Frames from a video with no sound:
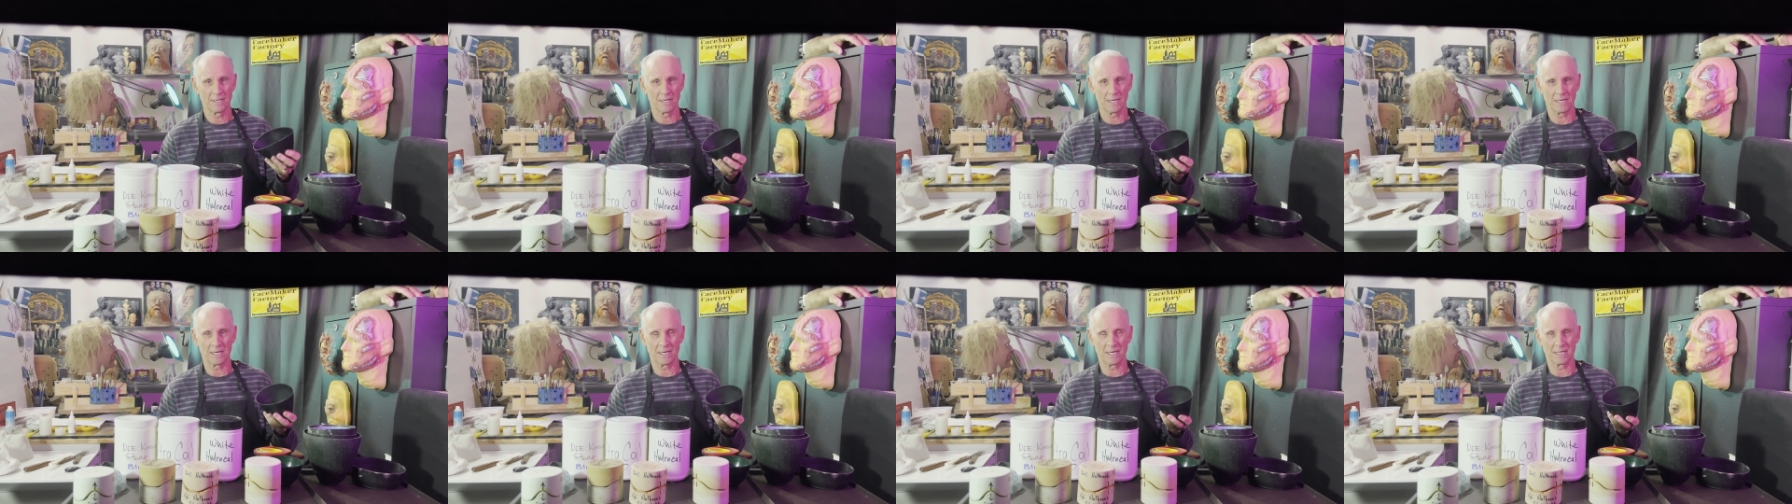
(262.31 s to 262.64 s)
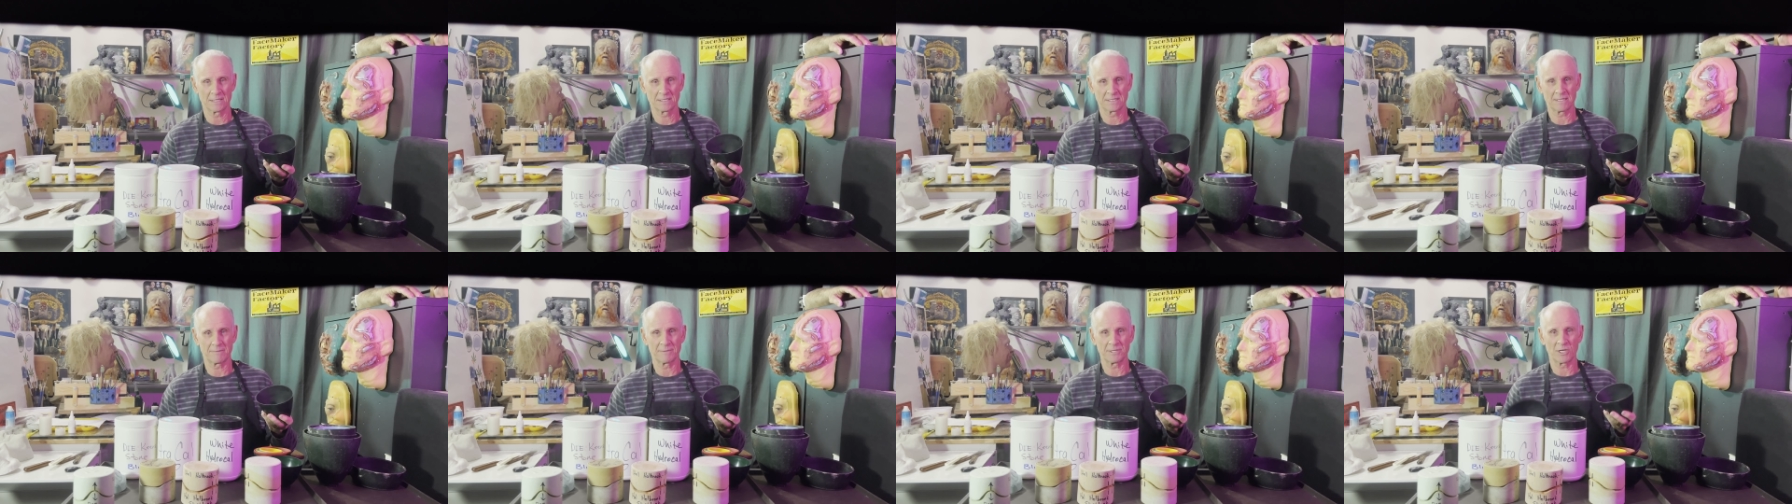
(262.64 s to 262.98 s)

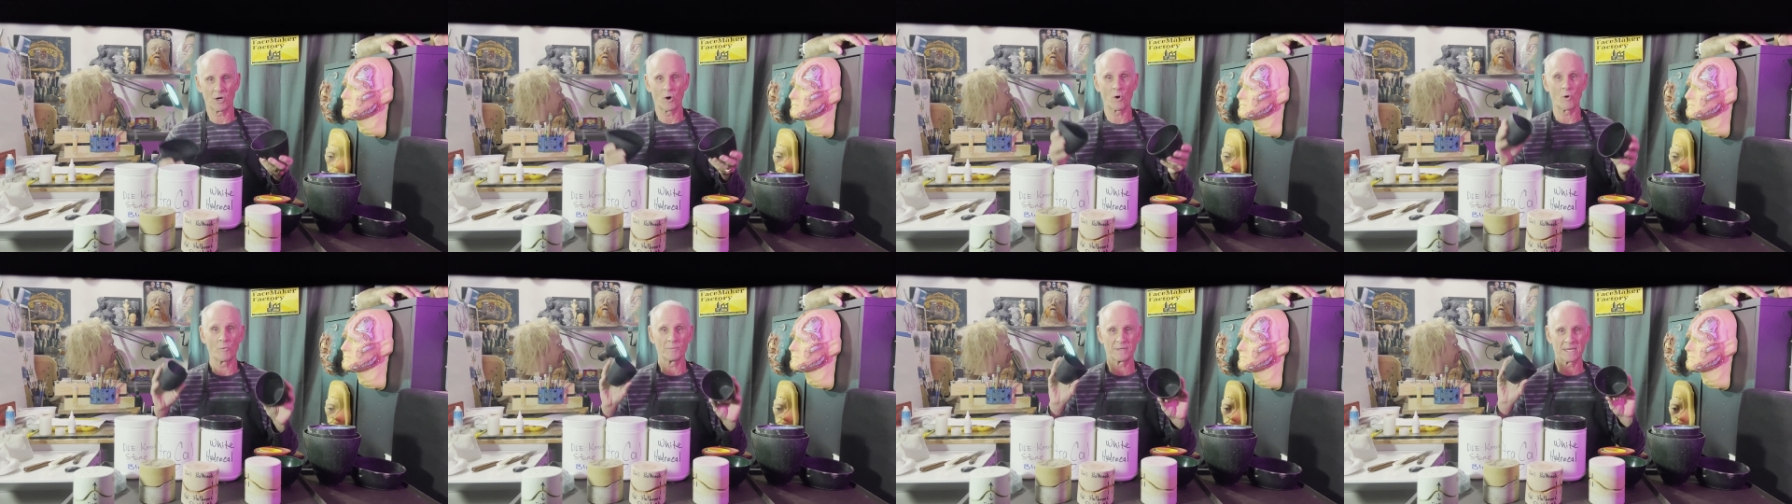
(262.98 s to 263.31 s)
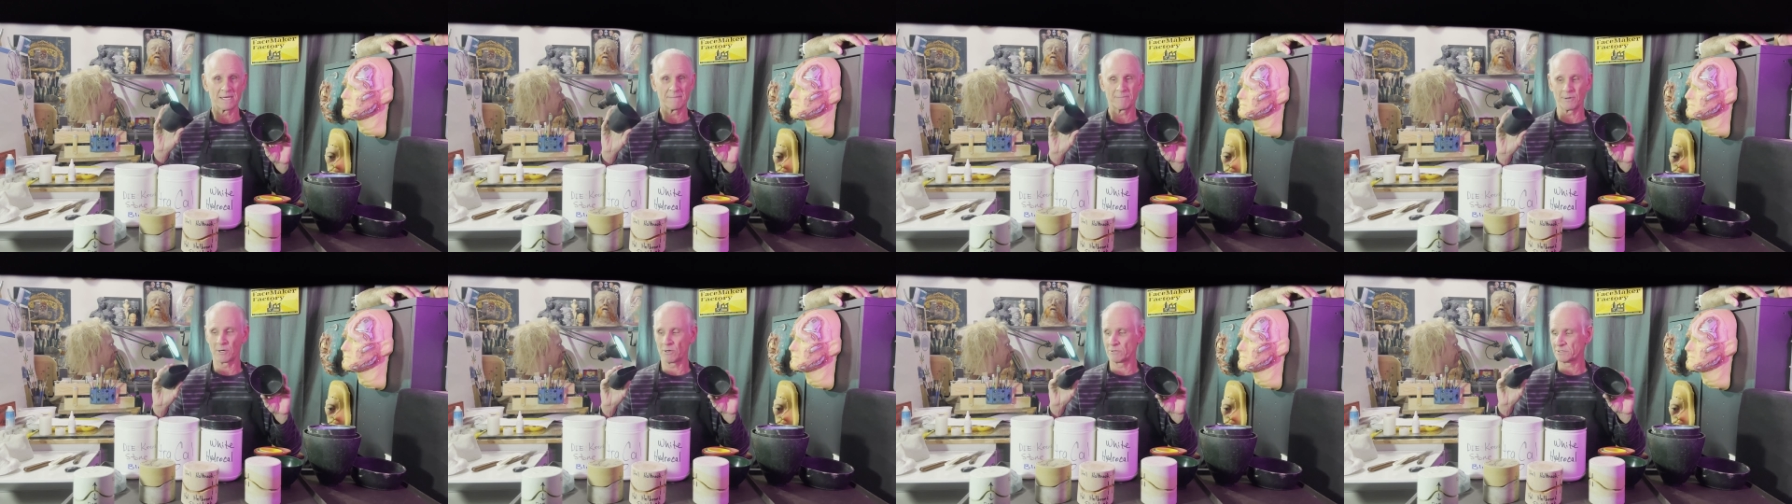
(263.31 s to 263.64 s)
at some of the Home
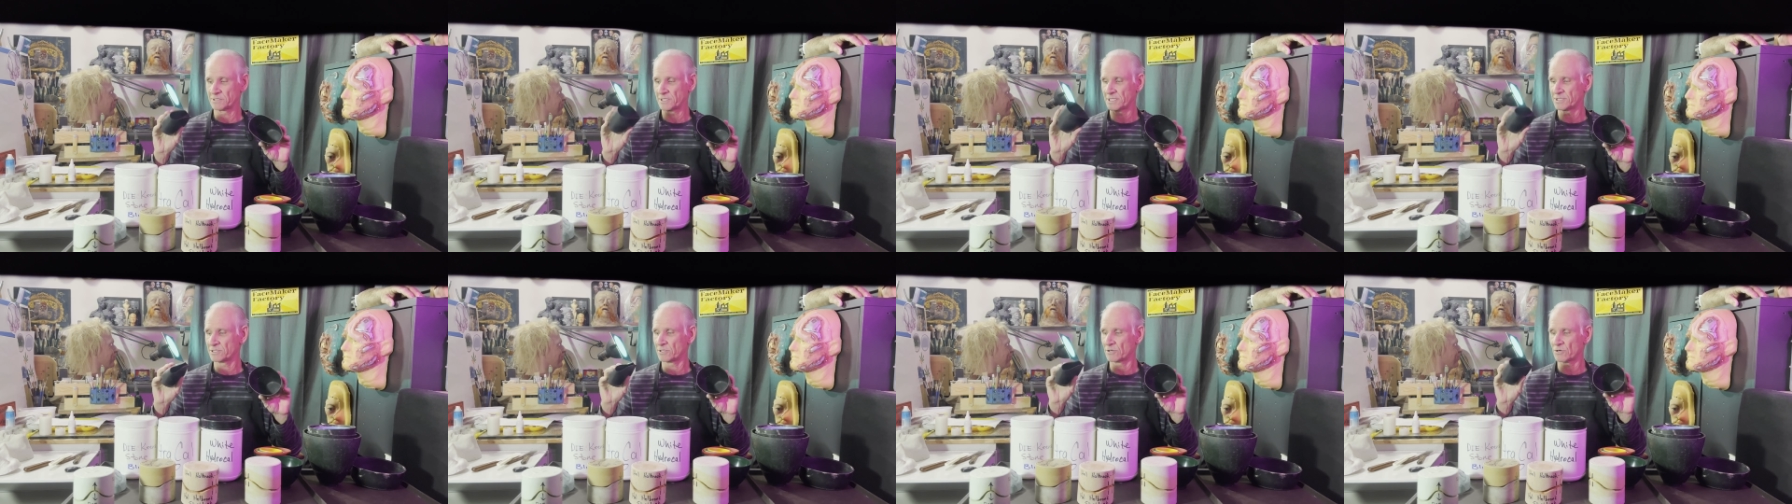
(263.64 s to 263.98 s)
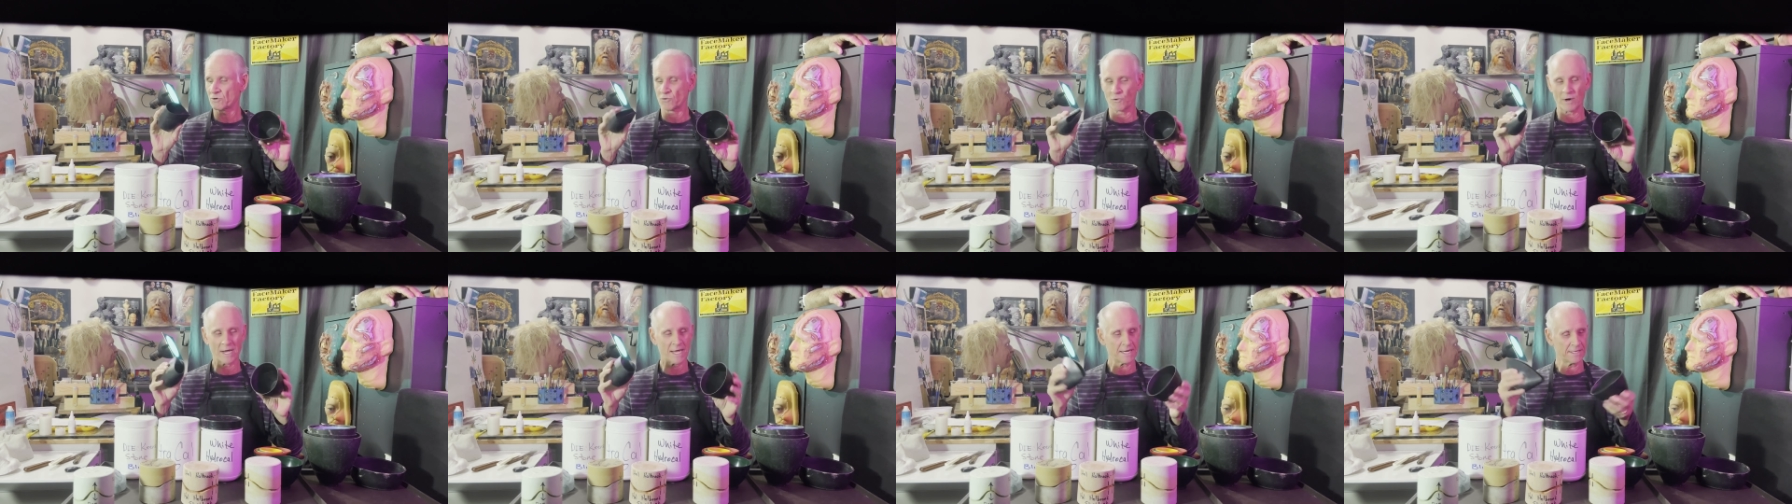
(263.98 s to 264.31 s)
Depots. These are
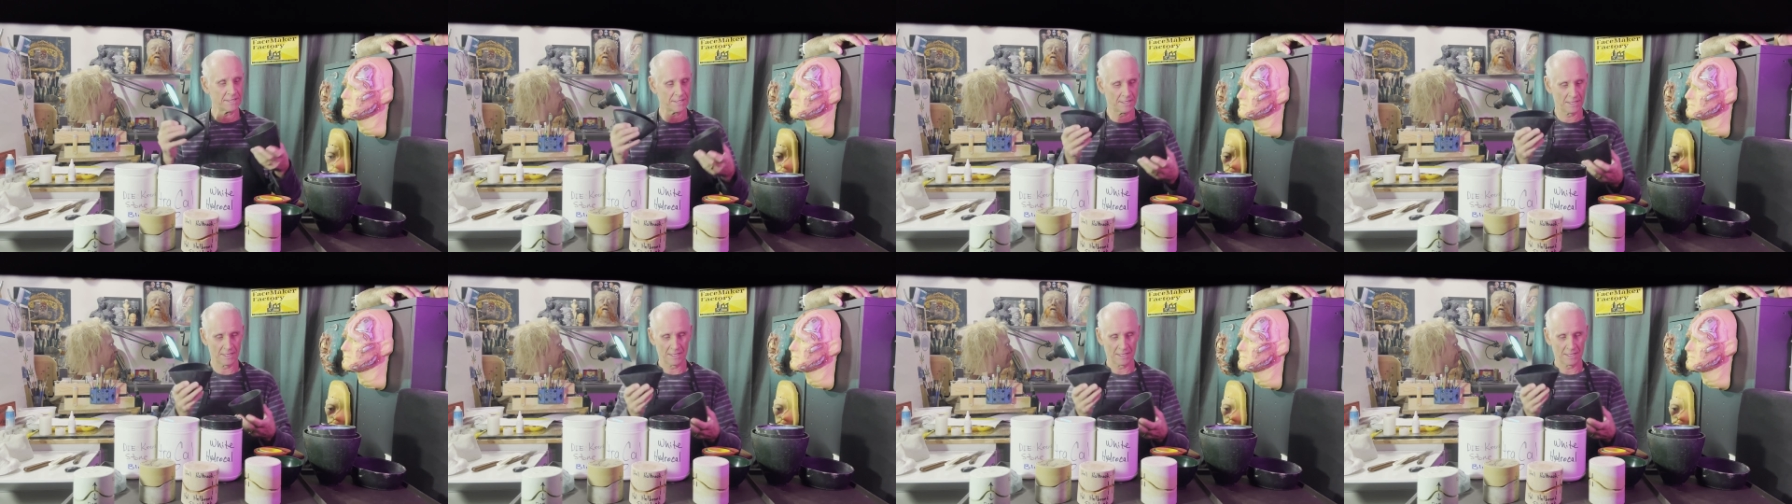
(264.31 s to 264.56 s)
great.